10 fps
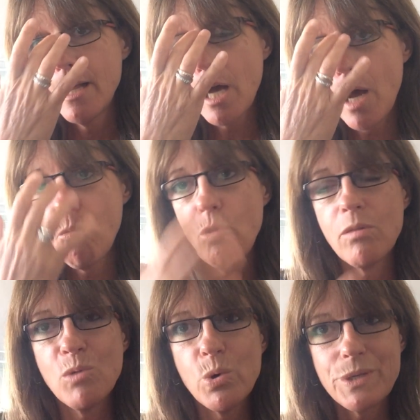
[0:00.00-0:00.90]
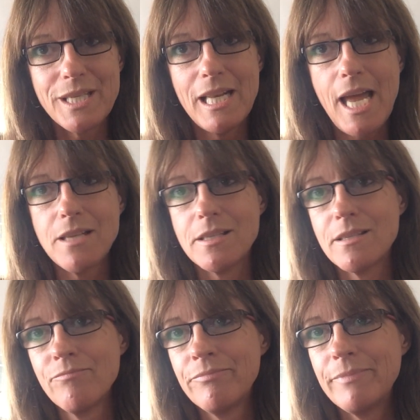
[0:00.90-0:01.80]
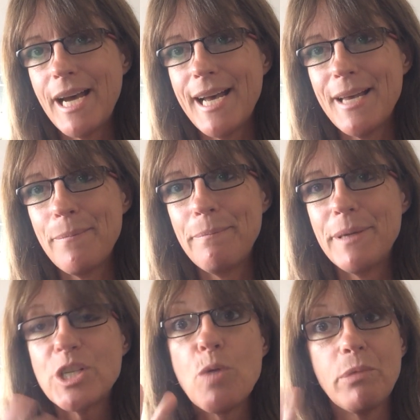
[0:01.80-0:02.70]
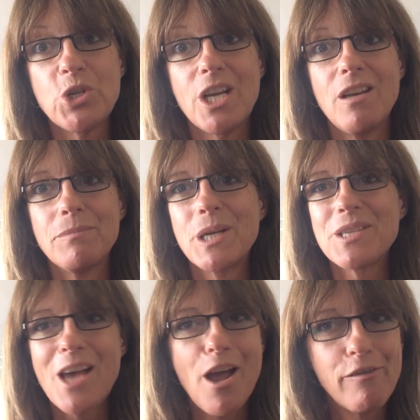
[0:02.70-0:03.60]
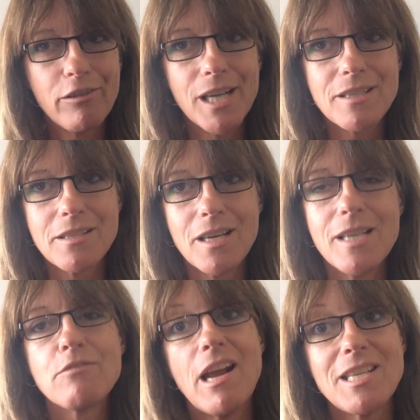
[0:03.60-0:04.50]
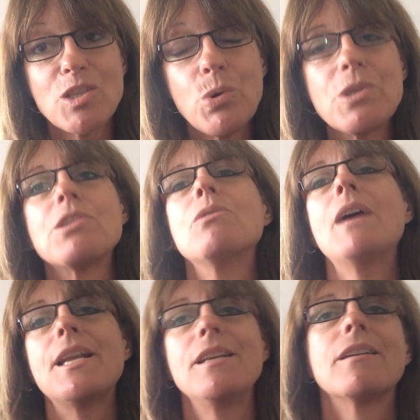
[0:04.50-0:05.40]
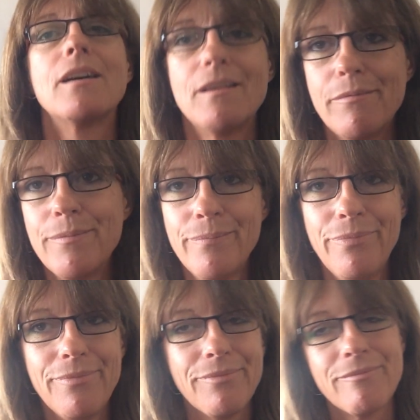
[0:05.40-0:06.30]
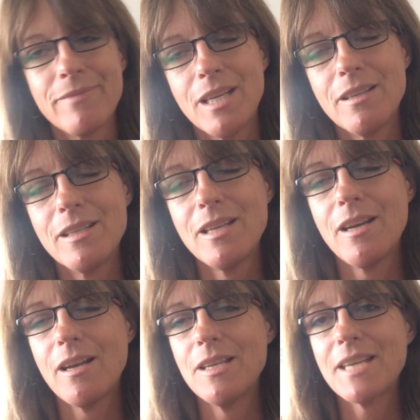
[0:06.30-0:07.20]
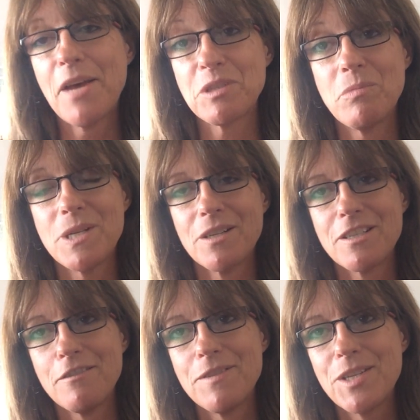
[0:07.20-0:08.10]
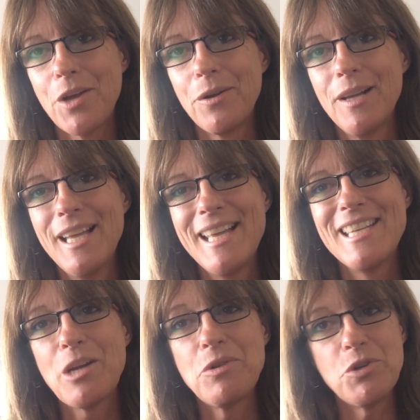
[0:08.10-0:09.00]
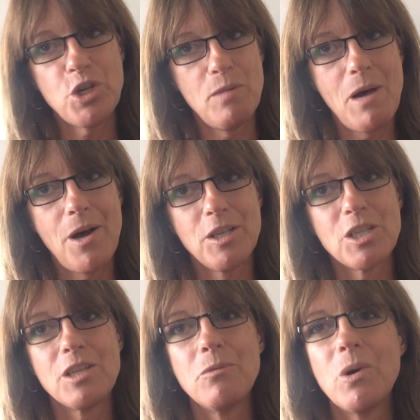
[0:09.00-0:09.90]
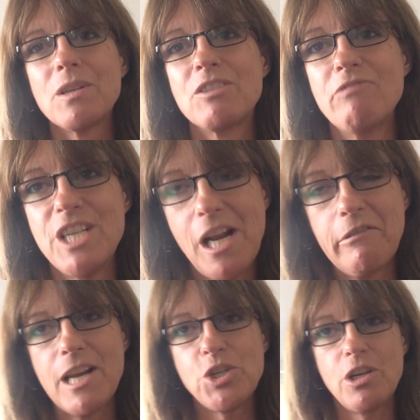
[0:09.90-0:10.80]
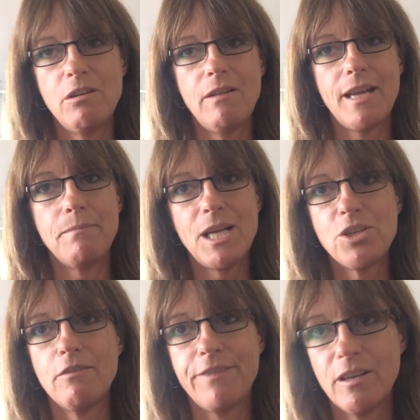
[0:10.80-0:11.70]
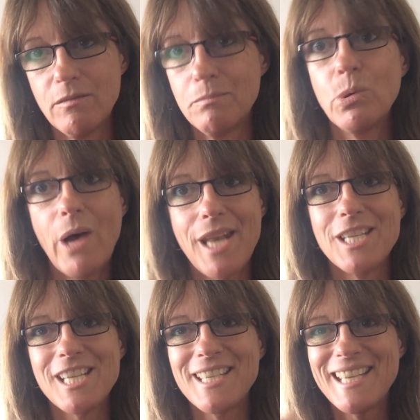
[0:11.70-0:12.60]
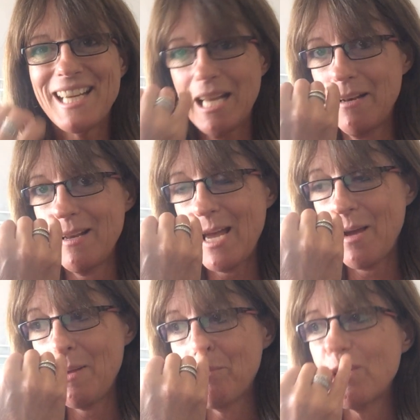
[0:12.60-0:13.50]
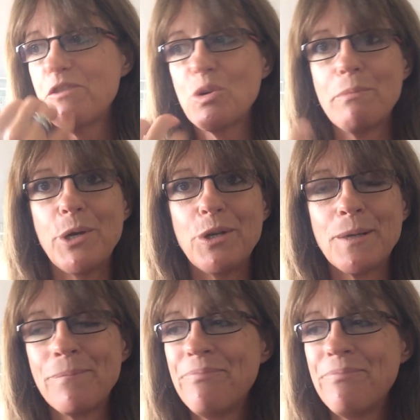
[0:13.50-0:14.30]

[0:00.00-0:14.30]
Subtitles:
walk more, sit less, but don't push it, because over-exercise raises cortisol and you kind of it's counterproductive. So don't do too much, do what regenerates you and makes you feel more energetic and improves your mood.